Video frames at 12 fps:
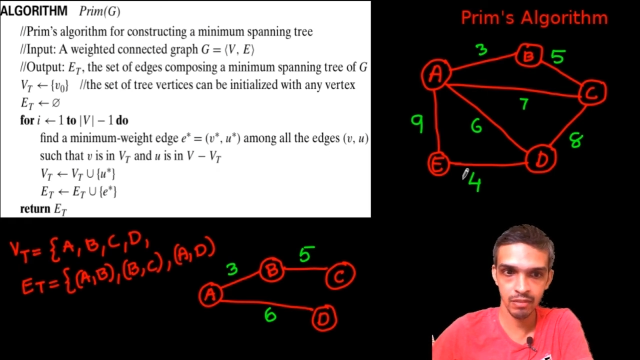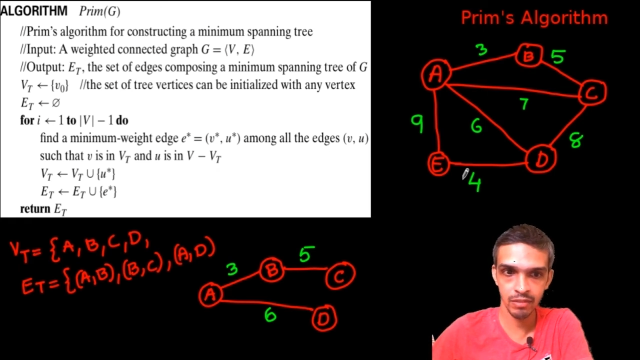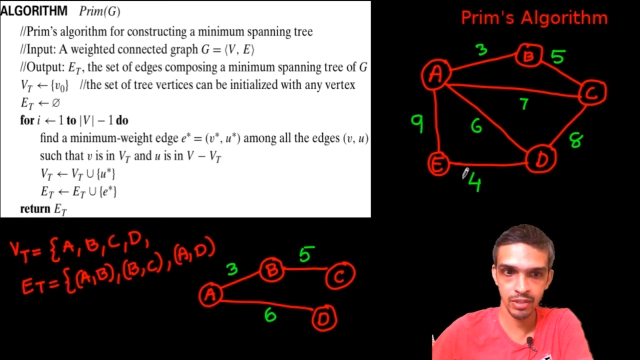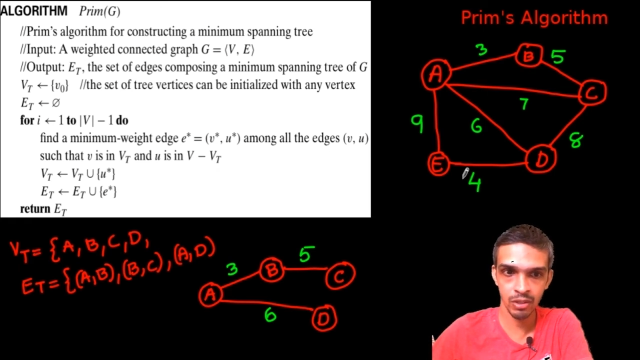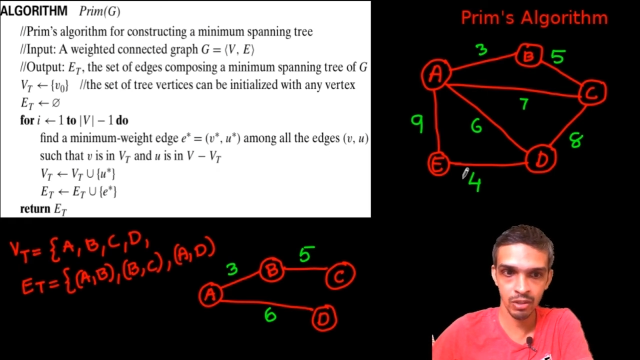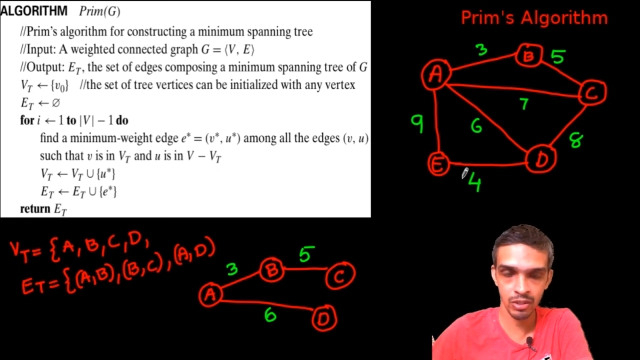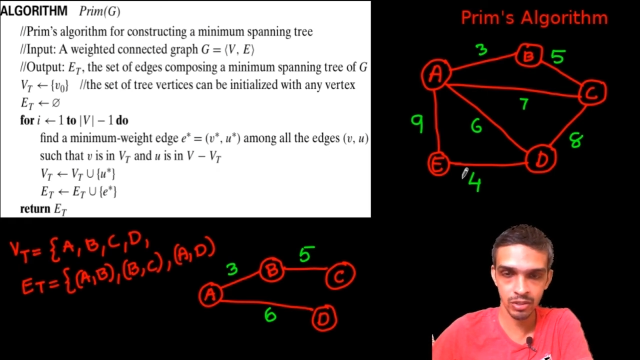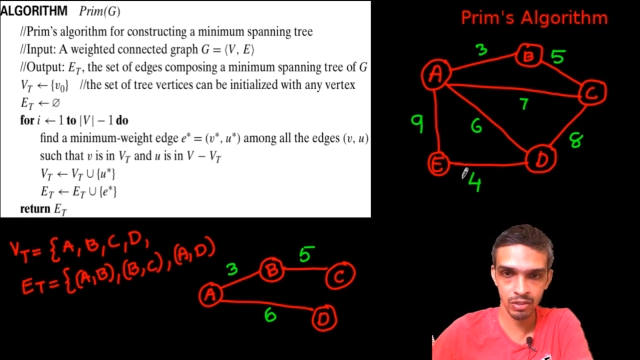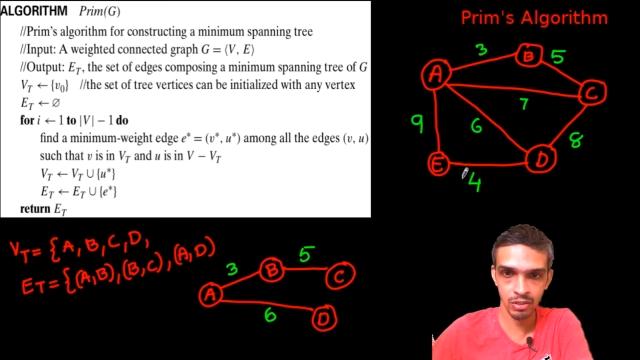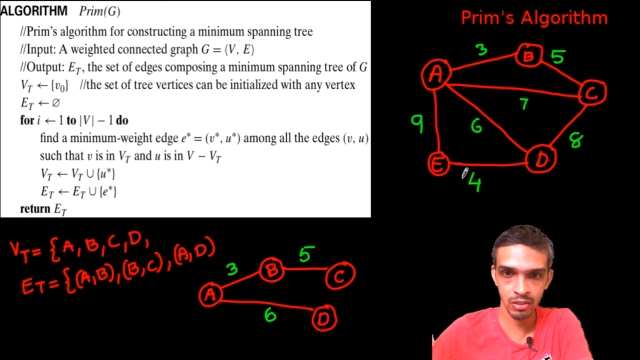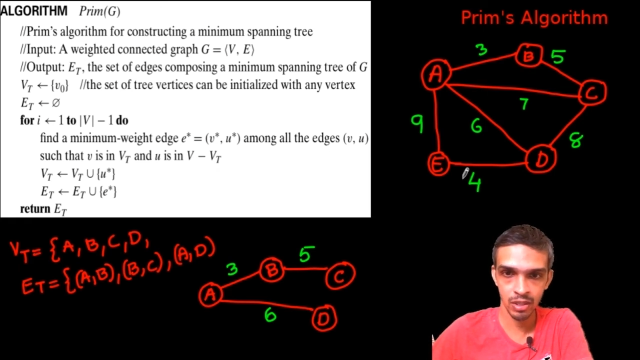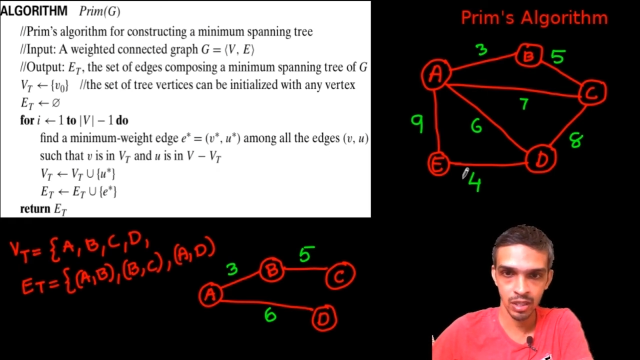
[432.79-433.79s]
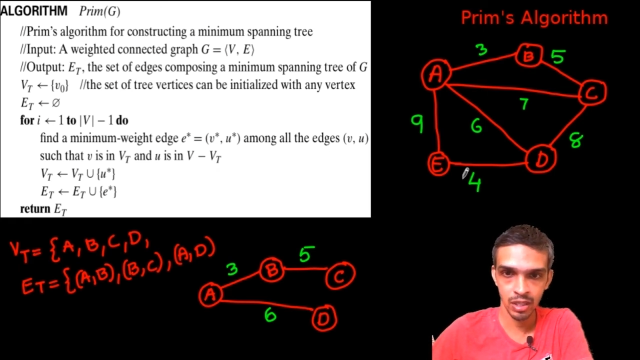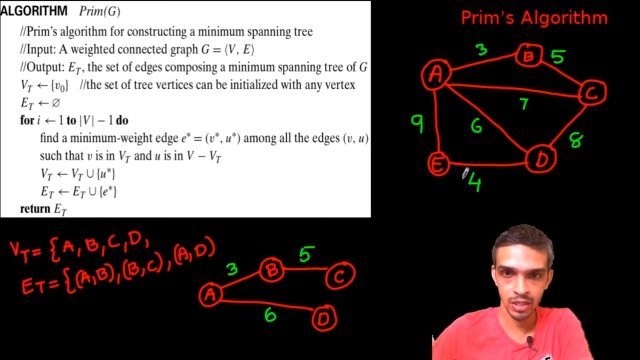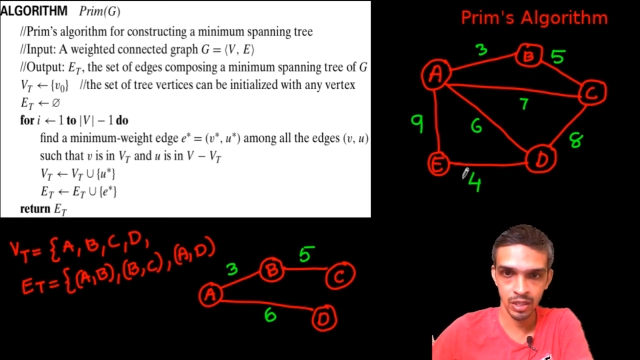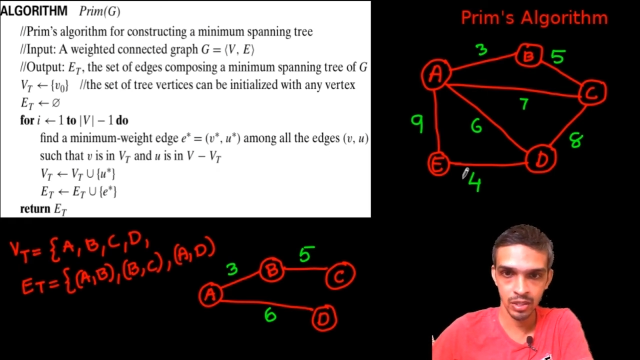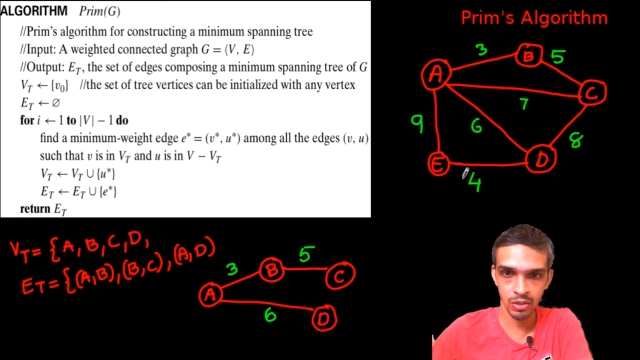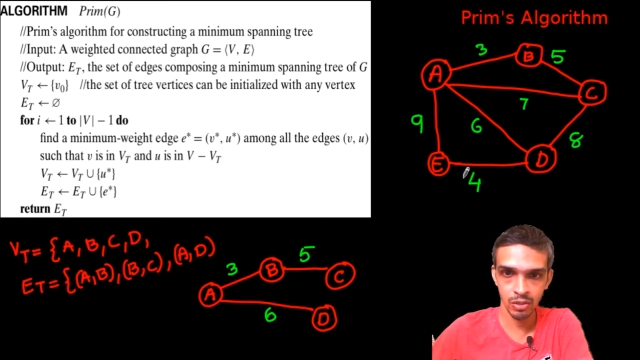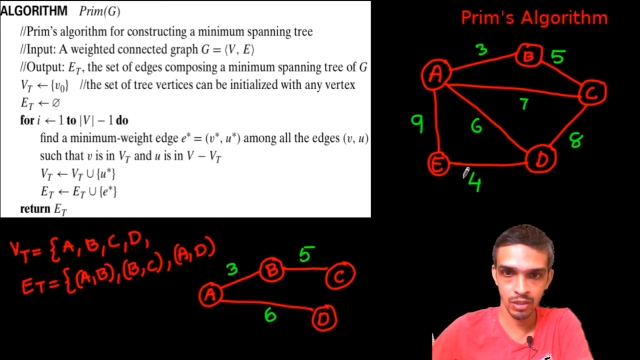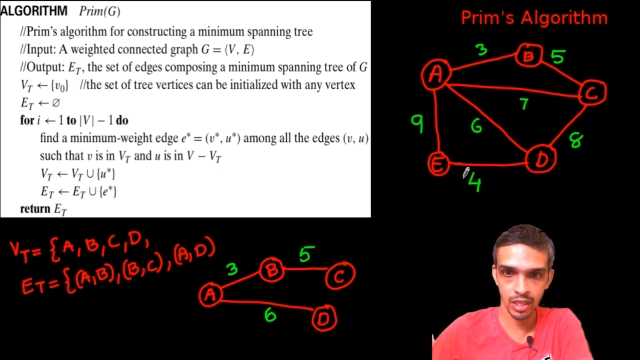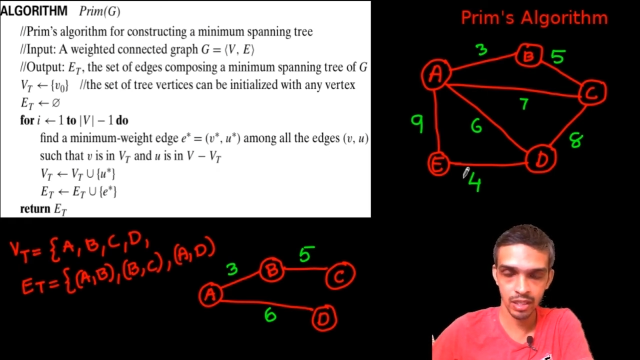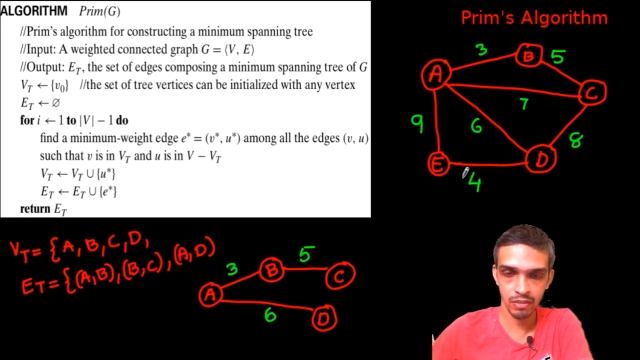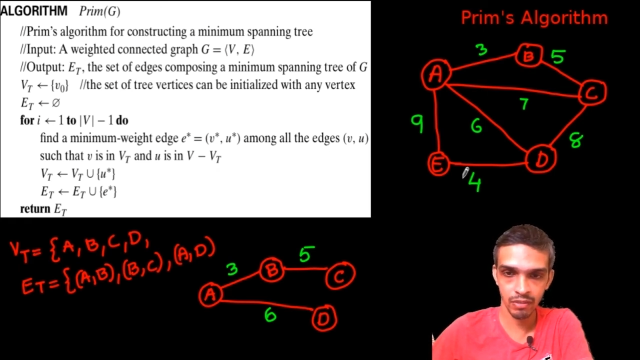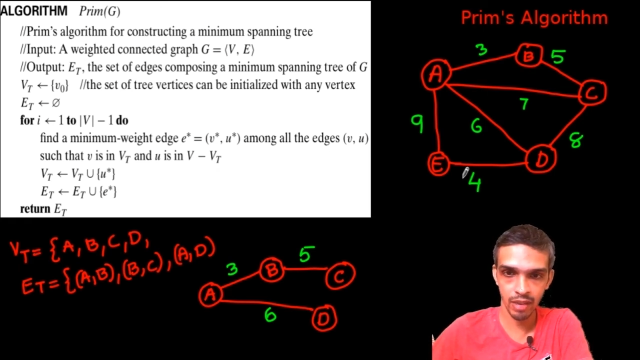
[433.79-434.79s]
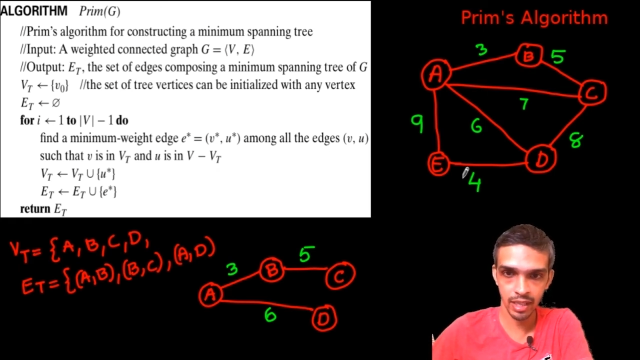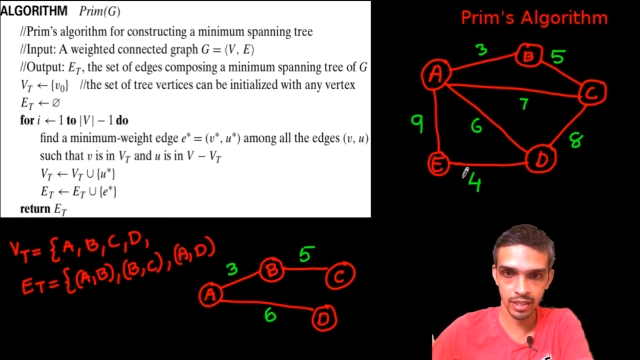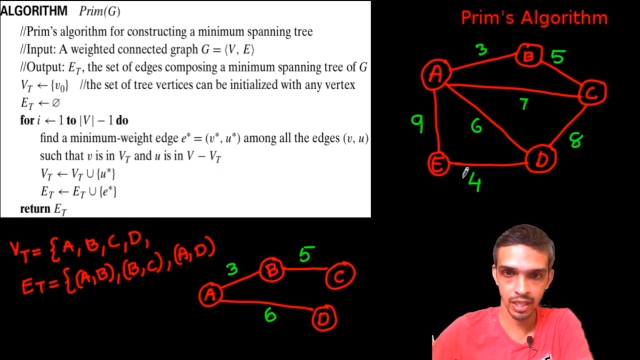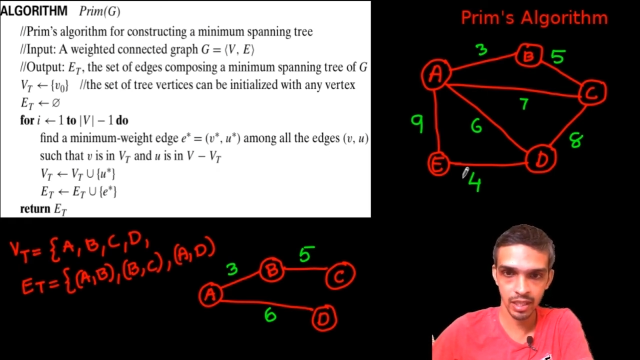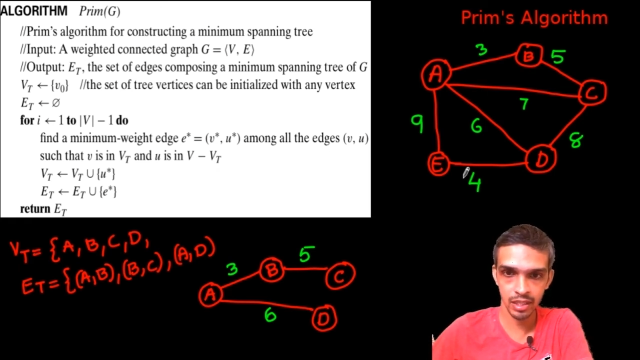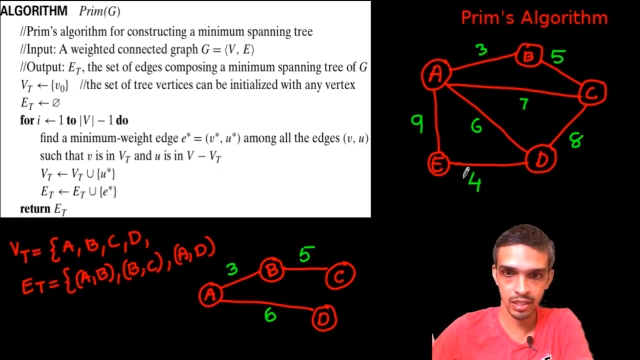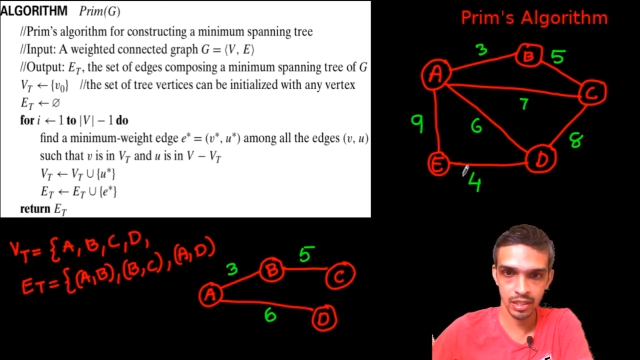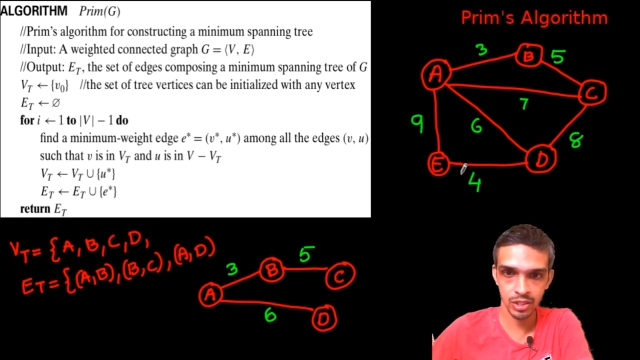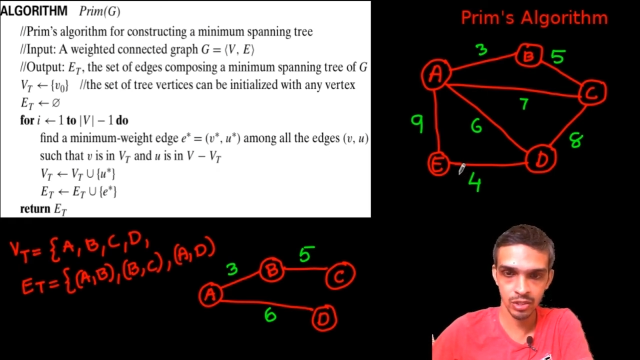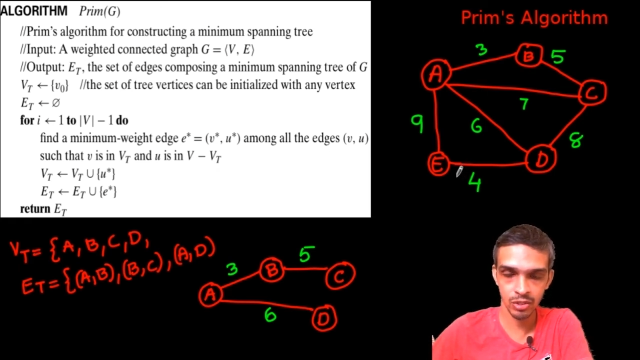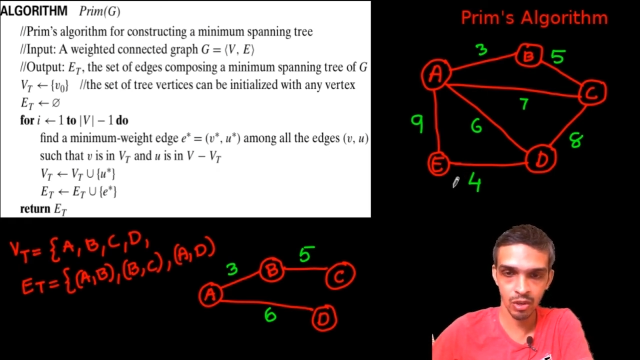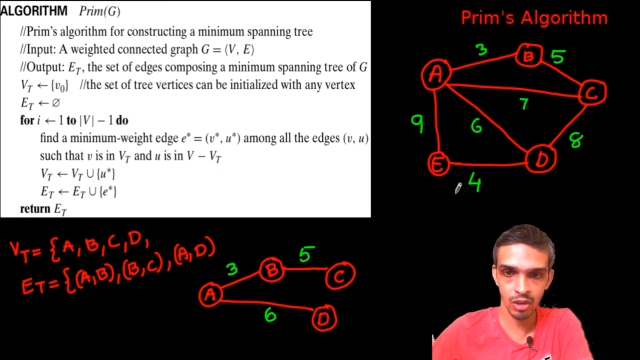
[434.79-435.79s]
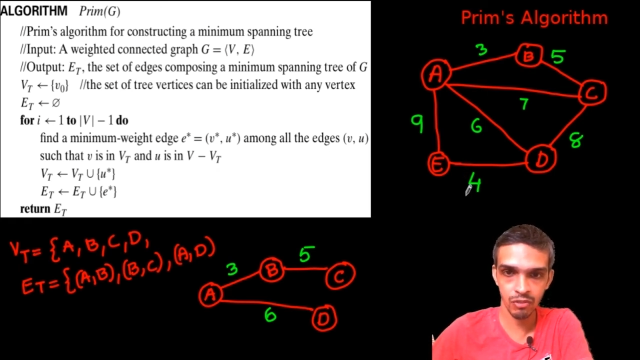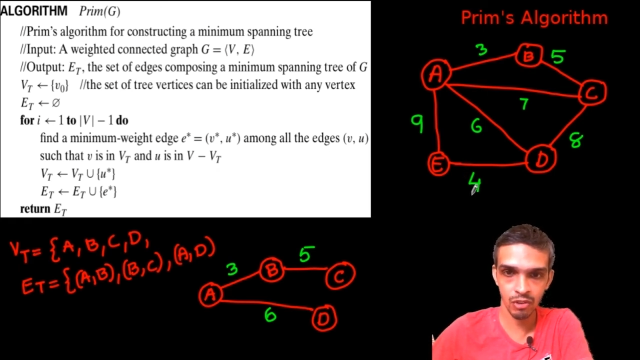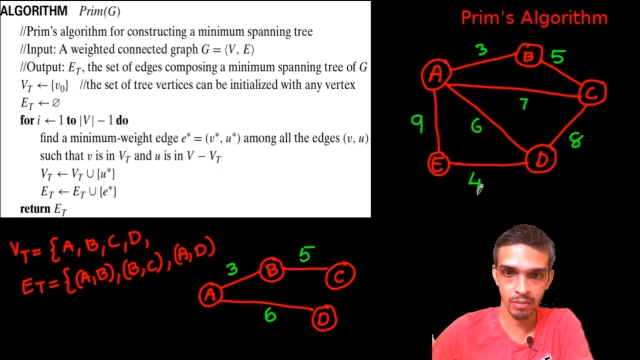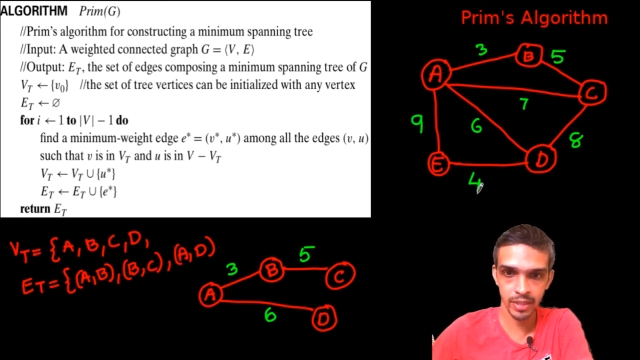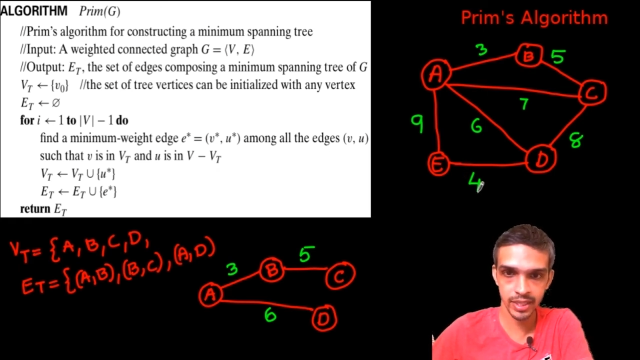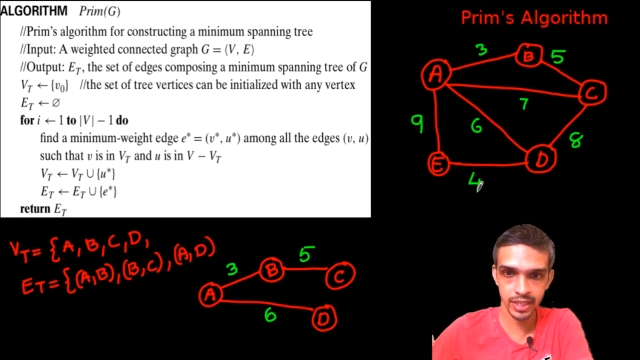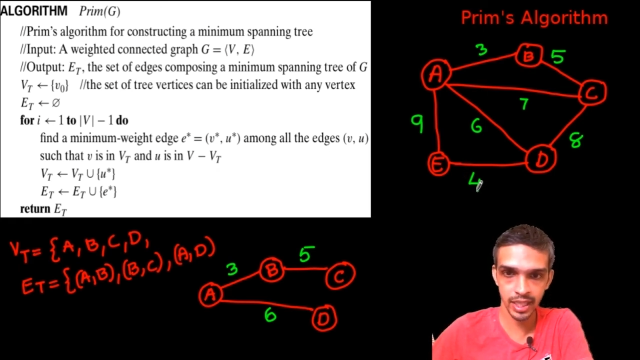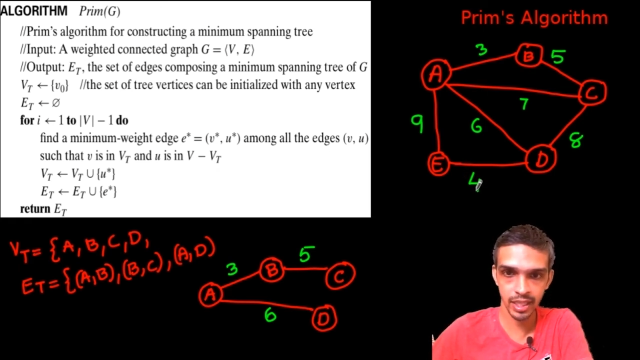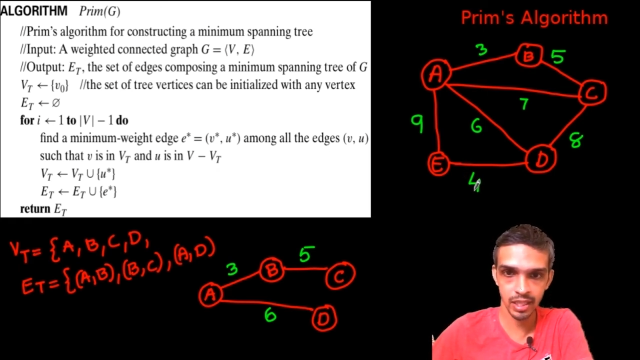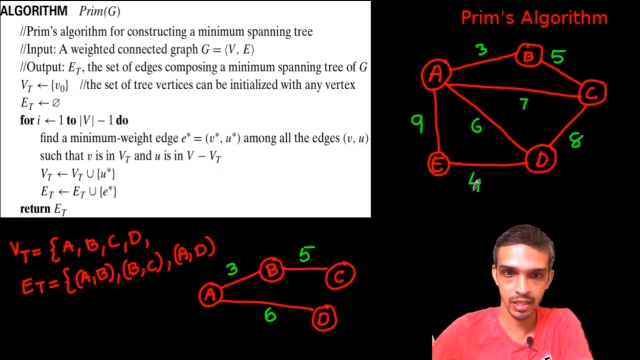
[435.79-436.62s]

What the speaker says: We also need to look at the fact that they should not form a cycle.